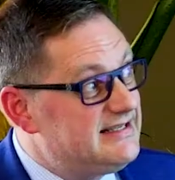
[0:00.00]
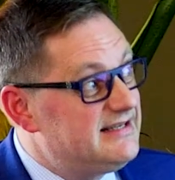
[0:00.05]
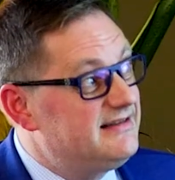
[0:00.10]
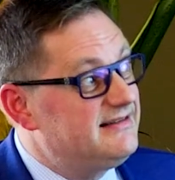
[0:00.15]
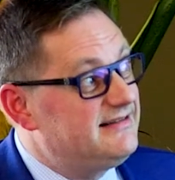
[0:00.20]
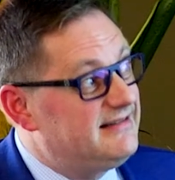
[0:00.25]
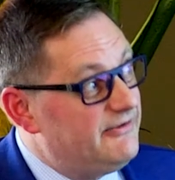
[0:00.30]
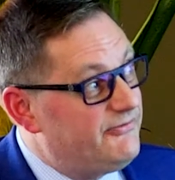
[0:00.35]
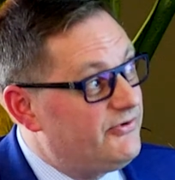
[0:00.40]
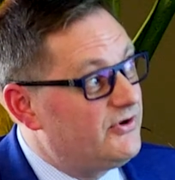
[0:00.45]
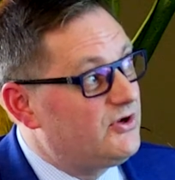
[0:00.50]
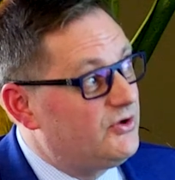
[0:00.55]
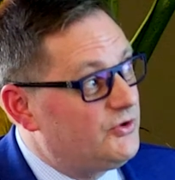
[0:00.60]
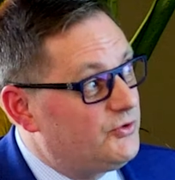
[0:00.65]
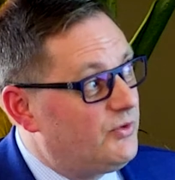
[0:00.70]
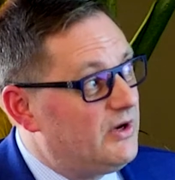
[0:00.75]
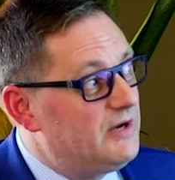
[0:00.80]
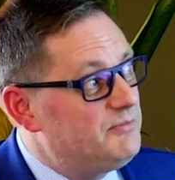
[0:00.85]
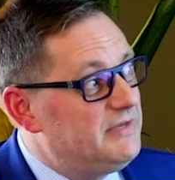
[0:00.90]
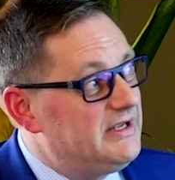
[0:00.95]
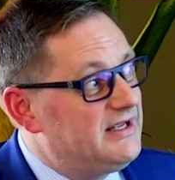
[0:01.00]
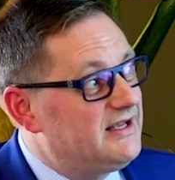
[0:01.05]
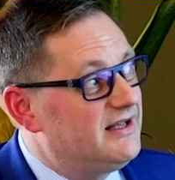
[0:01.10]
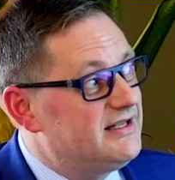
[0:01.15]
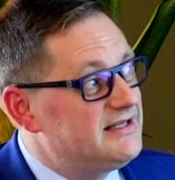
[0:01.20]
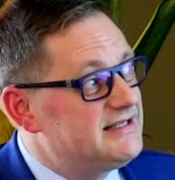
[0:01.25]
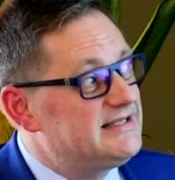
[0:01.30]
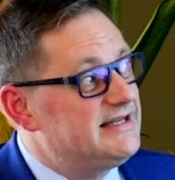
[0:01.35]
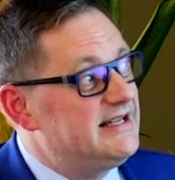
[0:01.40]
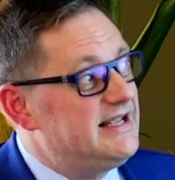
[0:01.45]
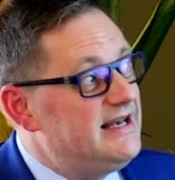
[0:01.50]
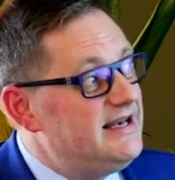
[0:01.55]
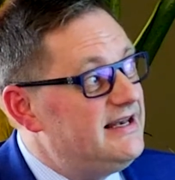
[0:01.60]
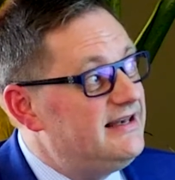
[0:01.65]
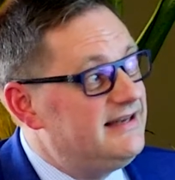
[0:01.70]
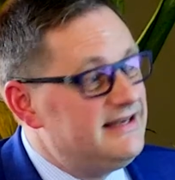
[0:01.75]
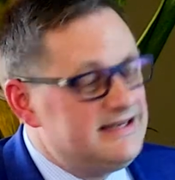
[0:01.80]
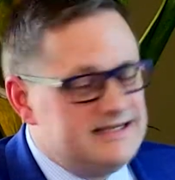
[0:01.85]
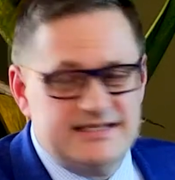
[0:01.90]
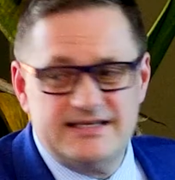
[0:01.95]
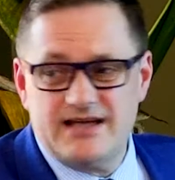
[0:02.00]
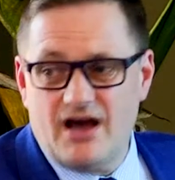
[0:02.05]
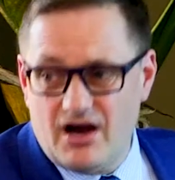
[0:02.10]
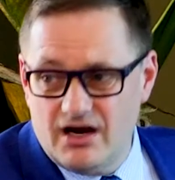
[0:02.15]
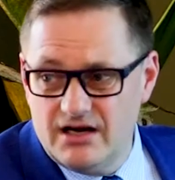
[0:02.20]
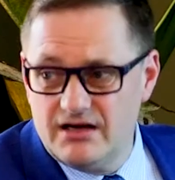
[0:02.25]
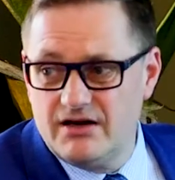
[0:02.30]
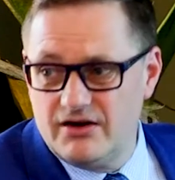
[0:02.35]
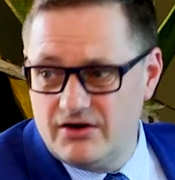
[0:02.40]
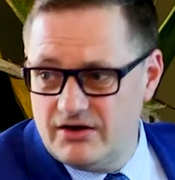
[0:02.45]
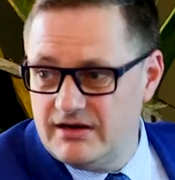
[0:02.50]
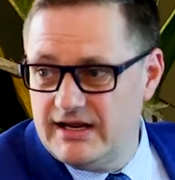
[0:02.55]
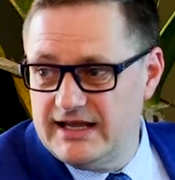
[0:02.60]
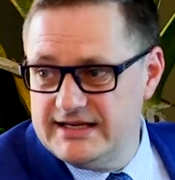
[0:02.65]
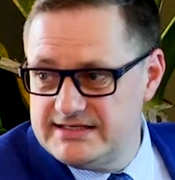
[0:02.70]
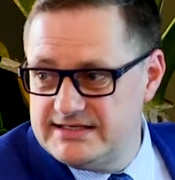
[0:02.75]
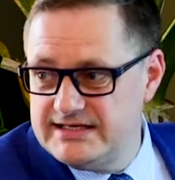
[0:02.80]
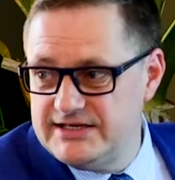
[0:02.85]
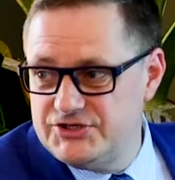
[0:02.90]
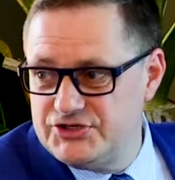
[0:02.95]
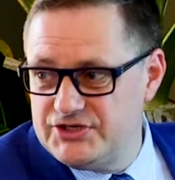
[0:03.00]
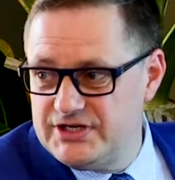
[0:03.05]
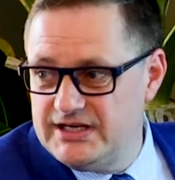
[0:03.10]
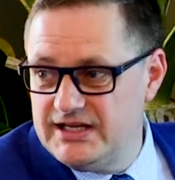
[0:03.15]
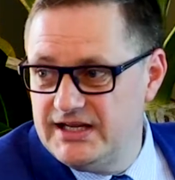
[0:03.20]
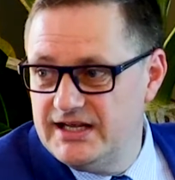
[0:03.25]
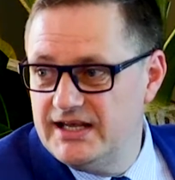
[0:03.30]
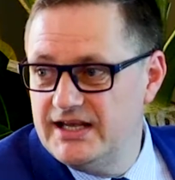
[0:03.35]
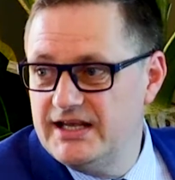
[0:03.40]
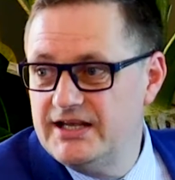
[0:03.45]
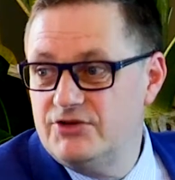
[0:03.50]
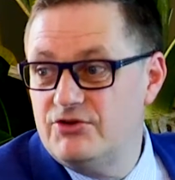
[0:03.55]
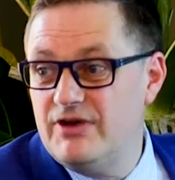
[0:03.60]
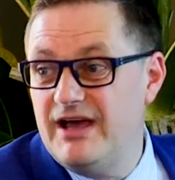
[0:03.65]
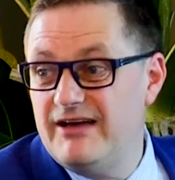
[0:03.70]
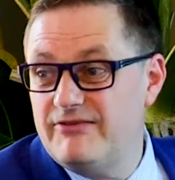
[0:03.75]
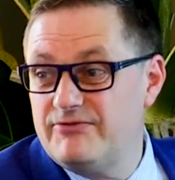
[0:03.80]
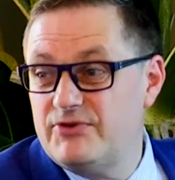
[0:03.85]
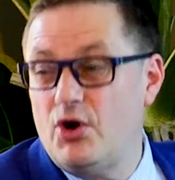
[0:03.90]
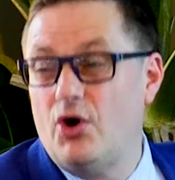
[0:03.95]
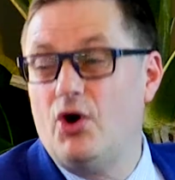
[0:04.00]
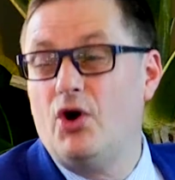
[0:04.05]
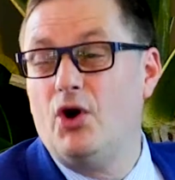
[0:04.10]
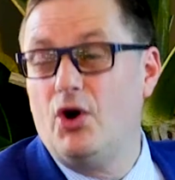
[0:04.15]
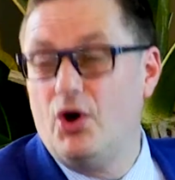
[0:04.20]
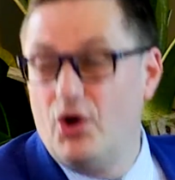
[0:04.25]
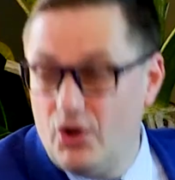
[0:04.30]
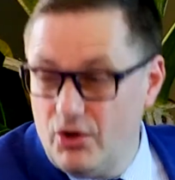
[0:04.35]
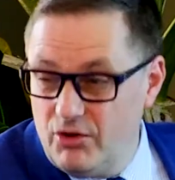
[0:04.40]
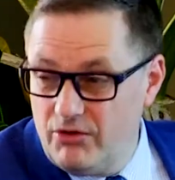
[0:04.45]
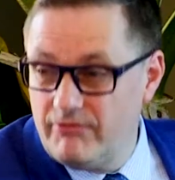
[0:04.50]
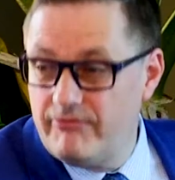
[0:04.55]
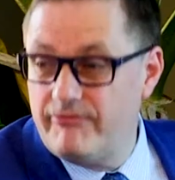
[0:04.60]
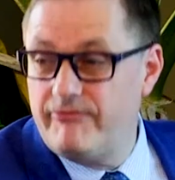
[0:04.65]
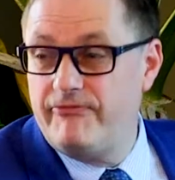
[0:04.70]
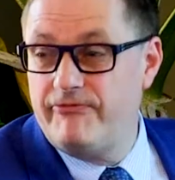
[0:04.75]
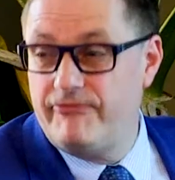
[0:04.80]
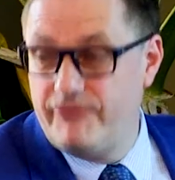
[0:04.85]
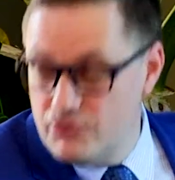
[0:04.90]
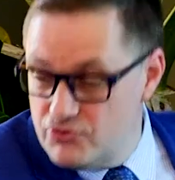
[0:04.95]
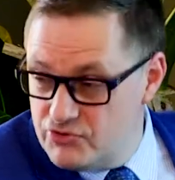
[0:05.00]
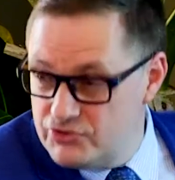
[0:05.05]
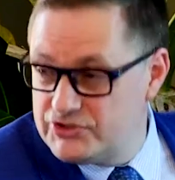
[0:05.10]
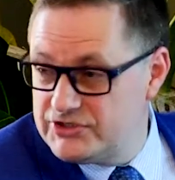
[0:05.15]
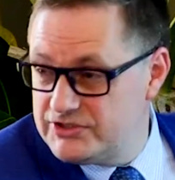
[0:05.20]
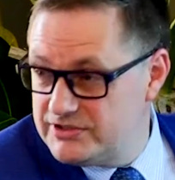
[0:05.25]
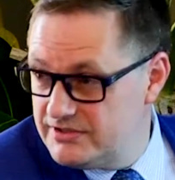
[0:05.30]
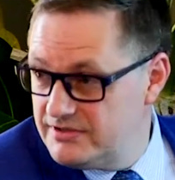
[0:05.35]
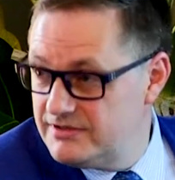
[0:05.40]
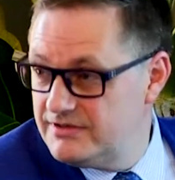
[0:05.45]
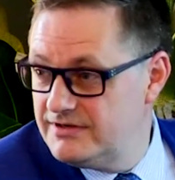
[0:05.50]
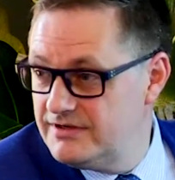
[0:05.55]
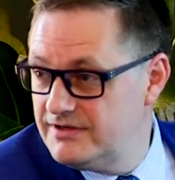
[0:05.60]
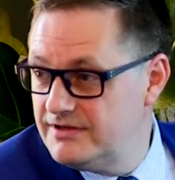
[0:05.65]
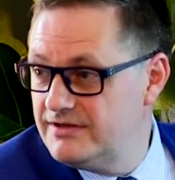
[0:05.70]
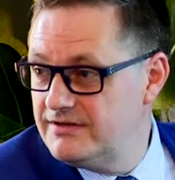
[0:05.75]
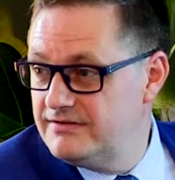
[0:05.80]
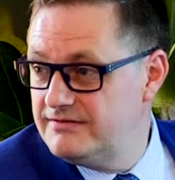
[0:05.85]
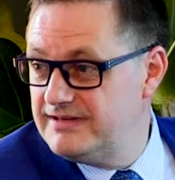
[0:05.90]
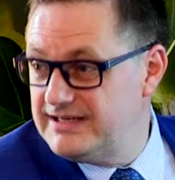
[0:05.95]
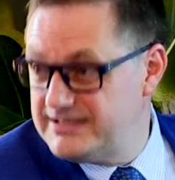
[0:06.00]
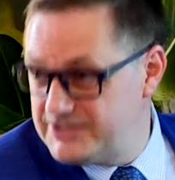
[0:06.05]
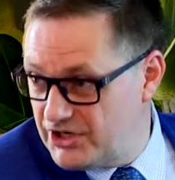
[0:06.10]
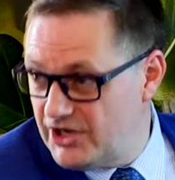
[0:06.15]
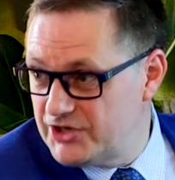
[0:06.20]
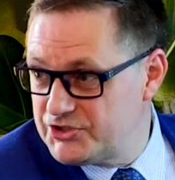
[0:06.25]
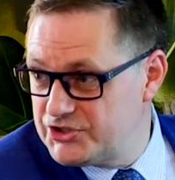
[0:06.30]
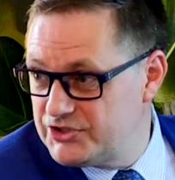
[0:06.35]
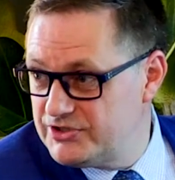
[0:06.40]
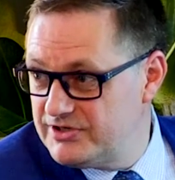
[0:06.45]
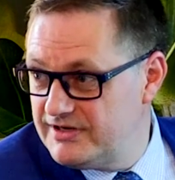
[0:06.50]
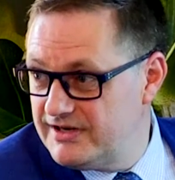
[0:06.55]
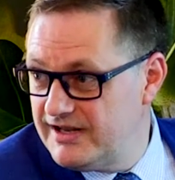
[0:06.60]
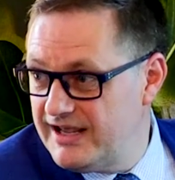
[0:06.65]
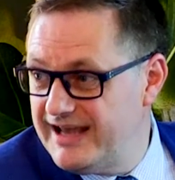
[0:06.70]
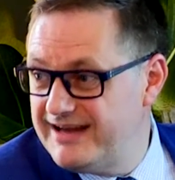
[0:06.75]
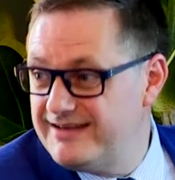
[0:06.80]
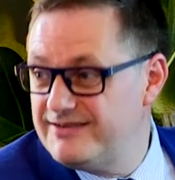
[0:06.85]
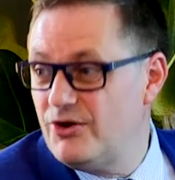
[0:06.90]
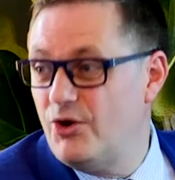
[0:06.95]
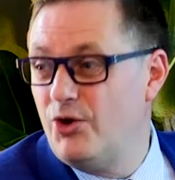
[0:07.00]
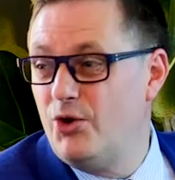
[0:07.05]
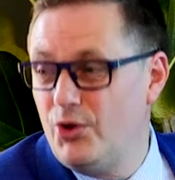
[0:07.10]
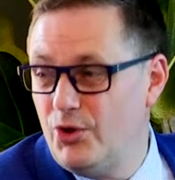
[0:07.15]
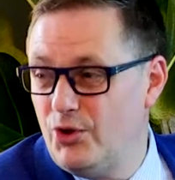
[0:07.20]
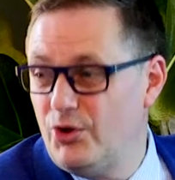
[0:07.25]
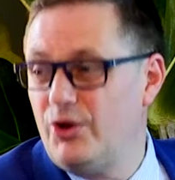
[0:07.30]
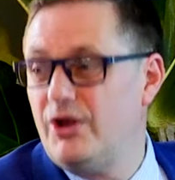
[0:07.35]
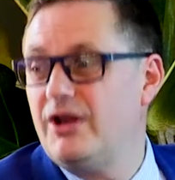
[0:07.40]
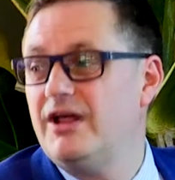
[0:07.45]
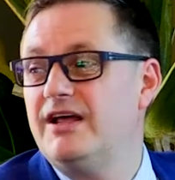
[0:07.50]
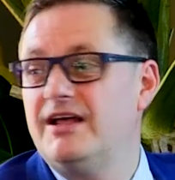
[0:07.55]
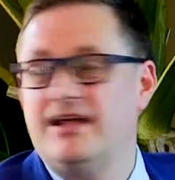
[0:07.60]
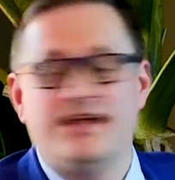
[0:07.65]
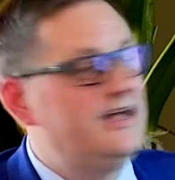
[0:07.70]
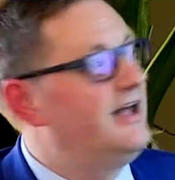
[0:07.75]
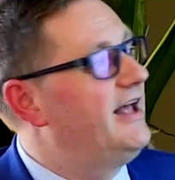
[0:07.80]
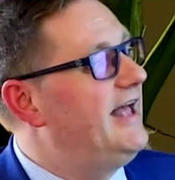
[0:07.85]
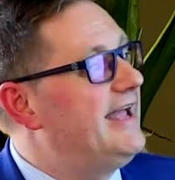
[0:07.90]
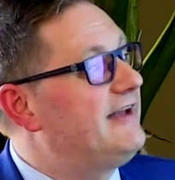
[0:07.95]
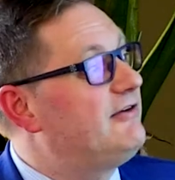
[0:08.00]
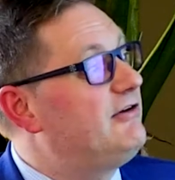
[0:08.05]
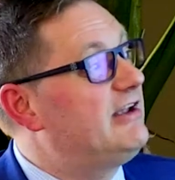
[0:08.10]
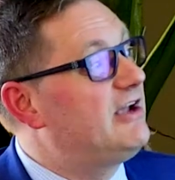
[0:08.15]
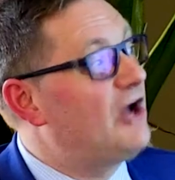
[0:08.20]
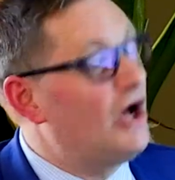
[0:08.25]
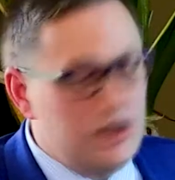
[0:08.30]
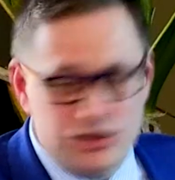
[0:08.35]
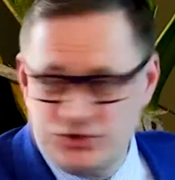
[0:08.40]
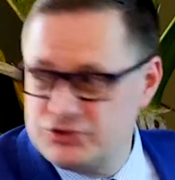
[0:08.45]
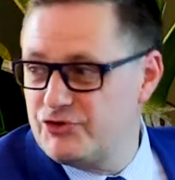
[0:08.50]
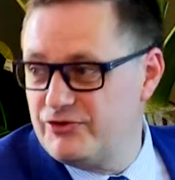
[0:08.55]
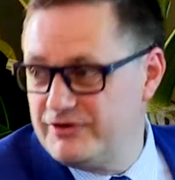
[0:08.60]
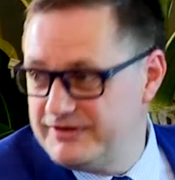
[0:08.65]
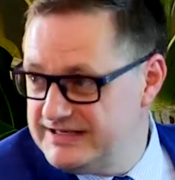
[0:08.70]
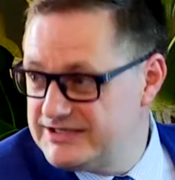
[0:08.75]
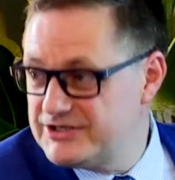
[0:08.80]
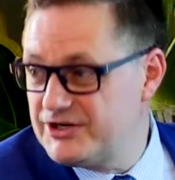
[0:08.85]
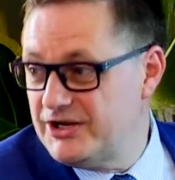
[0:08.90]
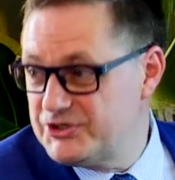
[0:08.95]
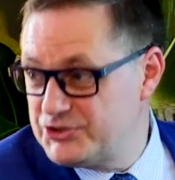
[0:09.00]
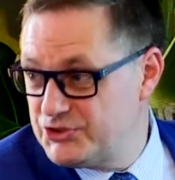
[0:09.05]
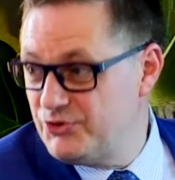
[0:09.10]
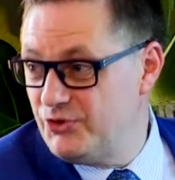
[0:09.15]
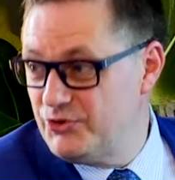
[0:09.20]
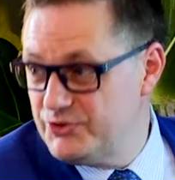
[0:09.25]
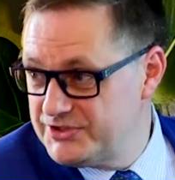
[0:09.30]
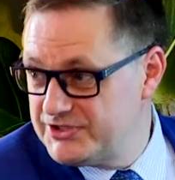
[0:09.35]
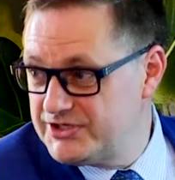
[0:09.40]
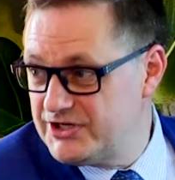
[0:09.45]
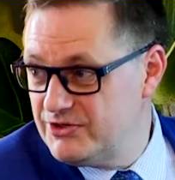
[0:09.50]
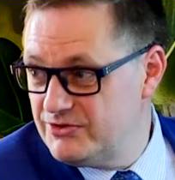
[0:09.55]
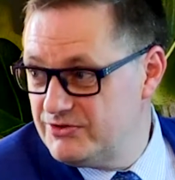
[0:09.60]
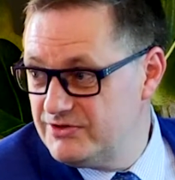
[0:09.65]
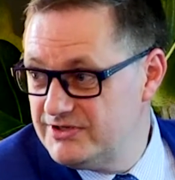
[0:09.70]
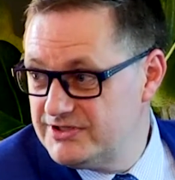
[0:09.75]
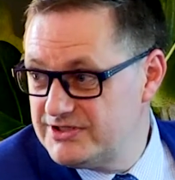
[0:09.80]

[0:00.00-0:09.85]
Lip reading: a difficult one because in this hunger SDG, you have the whole food discussion and the whole agricultural discussion also.